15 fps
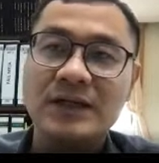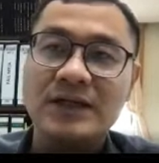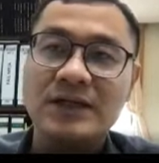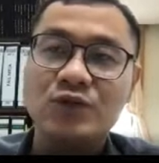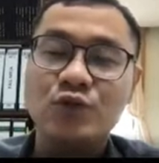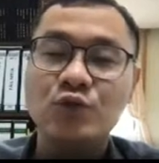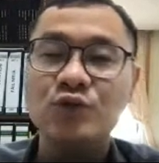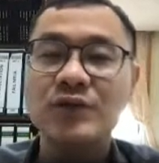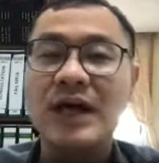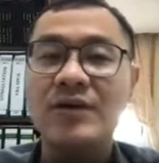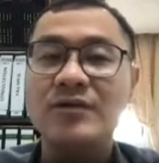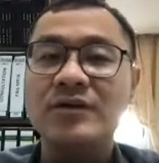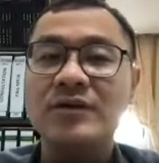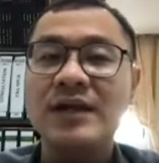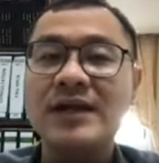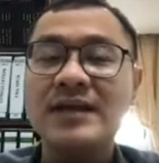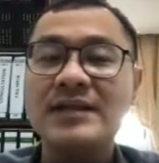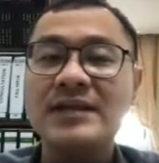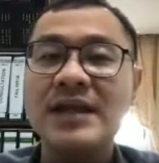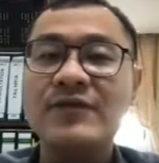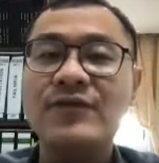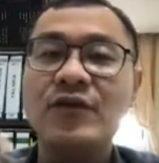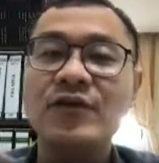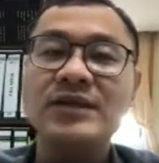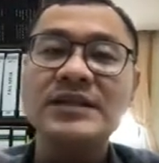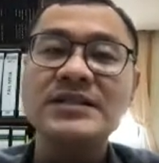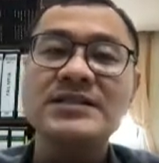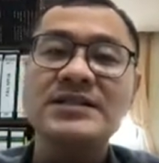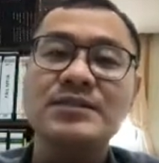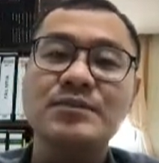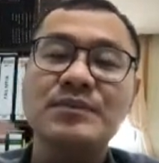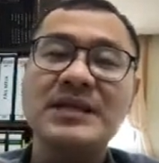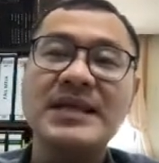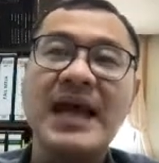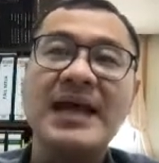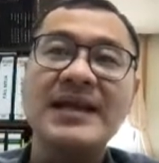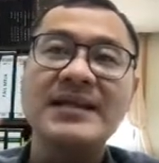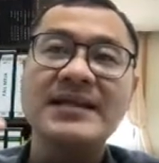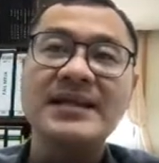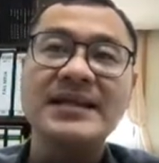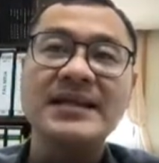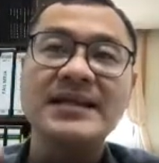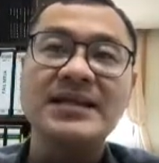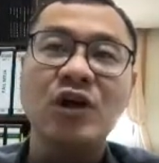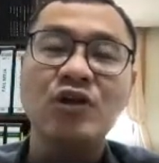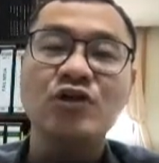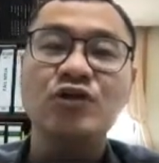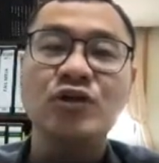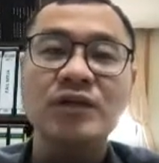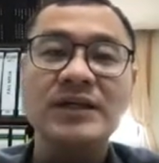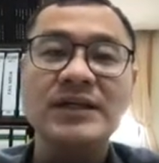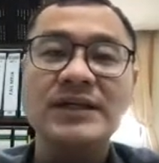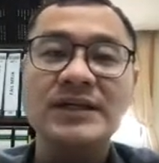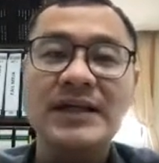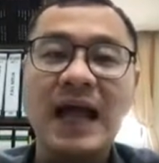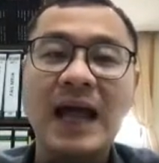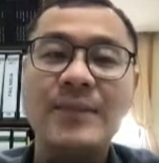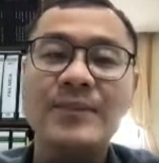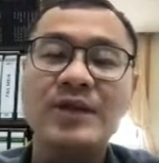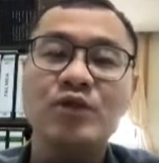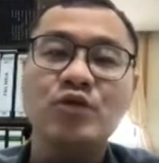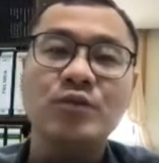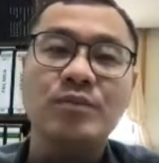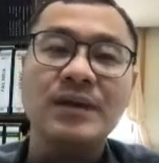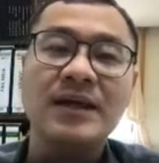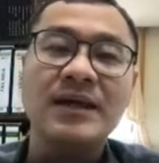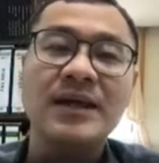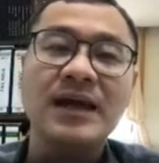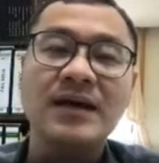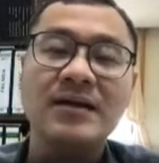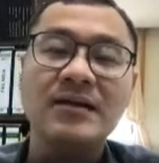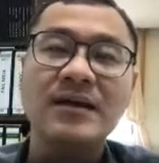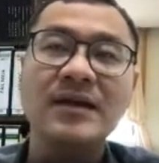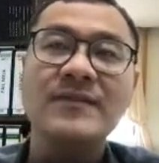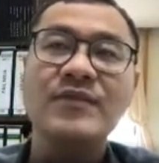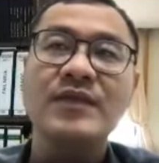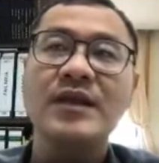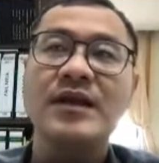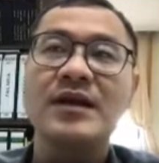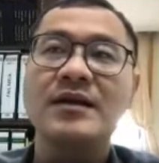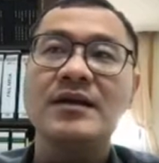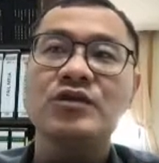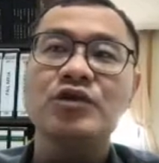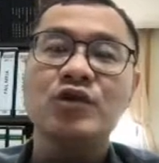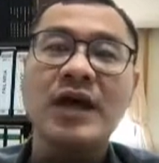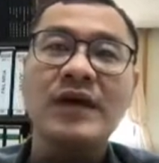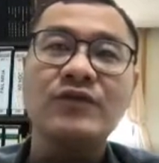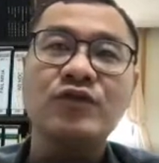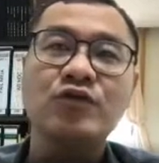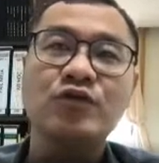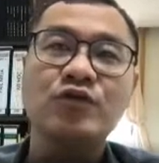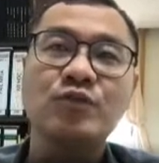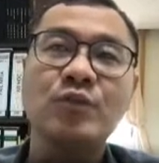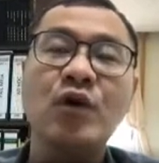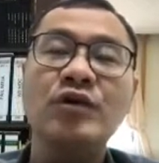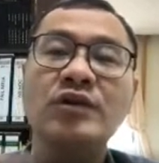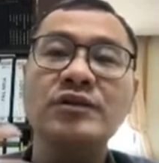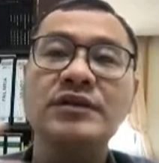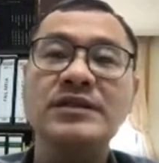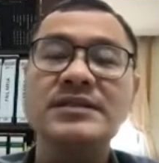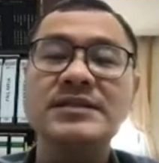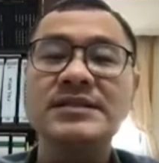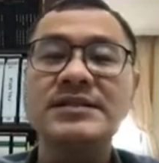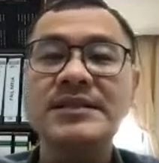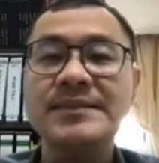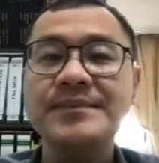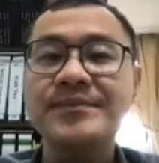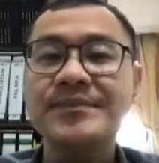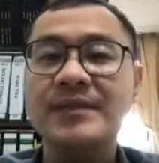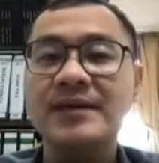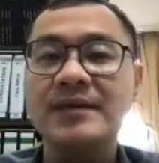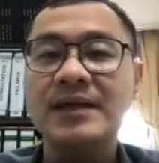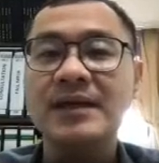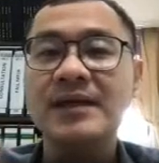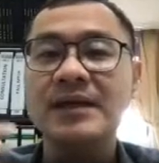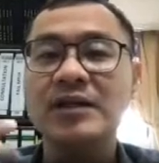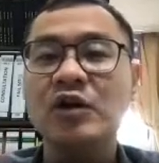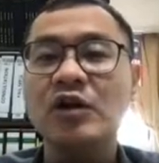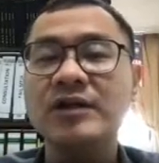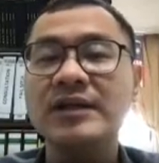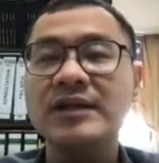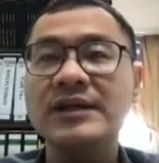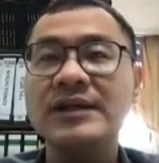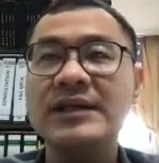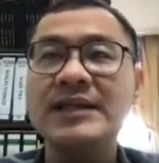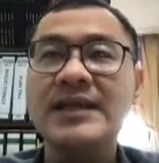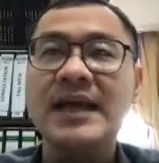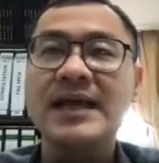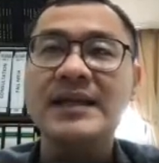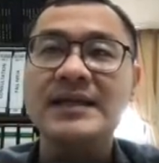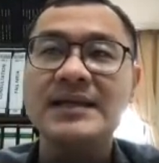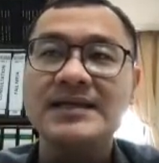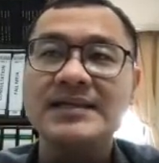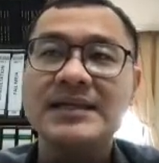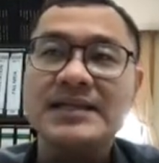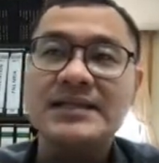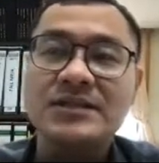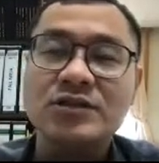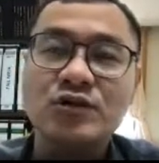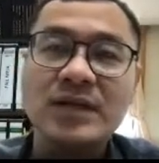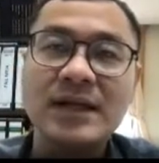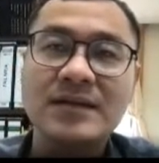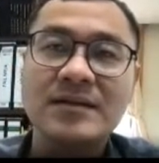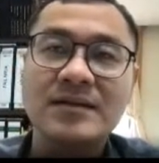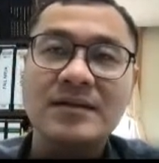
cool down. Okay, therefore this PID controller come into play lah. Okay, you have to model the system, okay, accordingly and adjust so that